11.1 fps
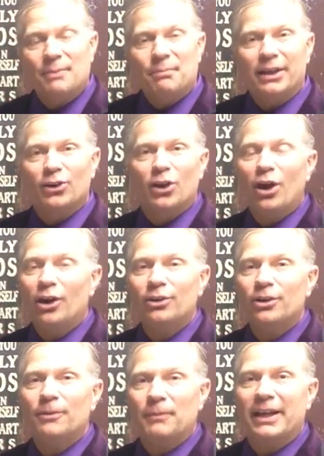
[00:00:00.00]
my
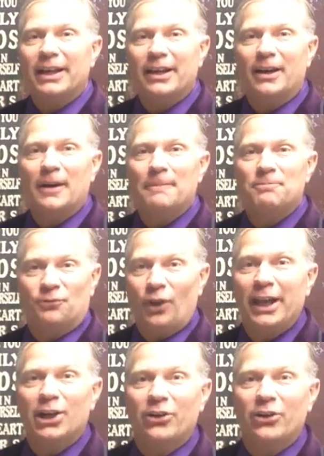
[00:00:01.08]
Flying